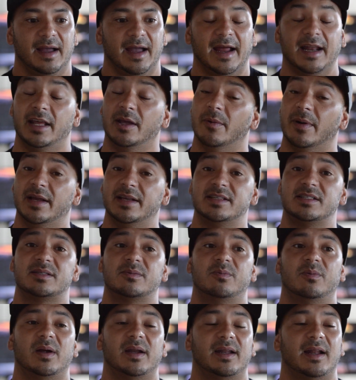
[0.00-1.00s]

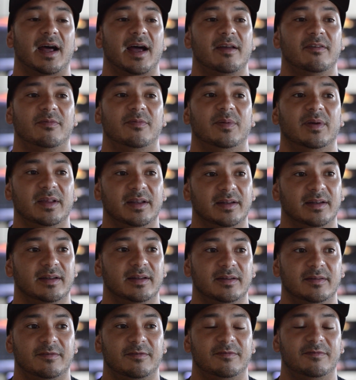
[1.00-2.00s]
Anyways, what I've
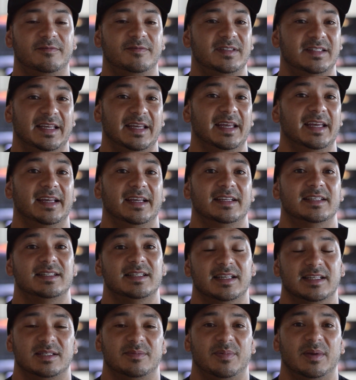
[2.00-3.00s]
been seeing
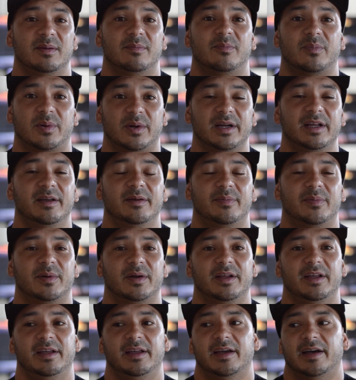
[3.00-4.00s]
is been pretty
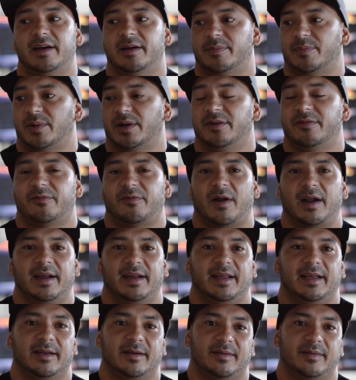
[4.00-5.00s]

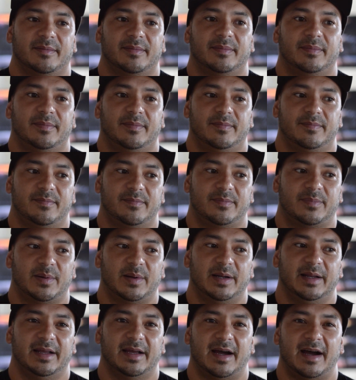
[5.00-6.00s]
frightening,
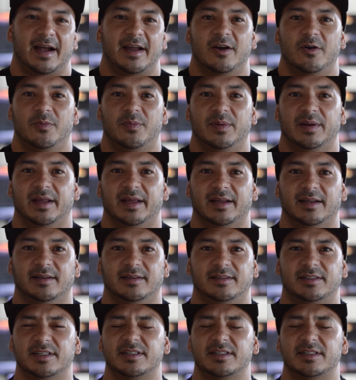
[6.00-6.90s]
pretty eye-opening.